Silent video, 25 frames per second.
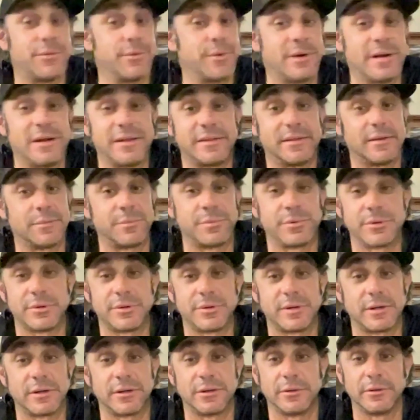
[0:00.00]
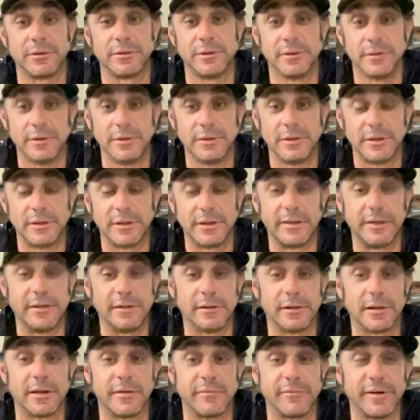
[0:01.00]
do anything particularly. Eat
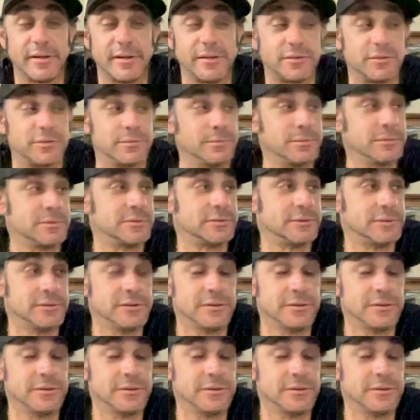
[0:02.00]
a lot of vegetables.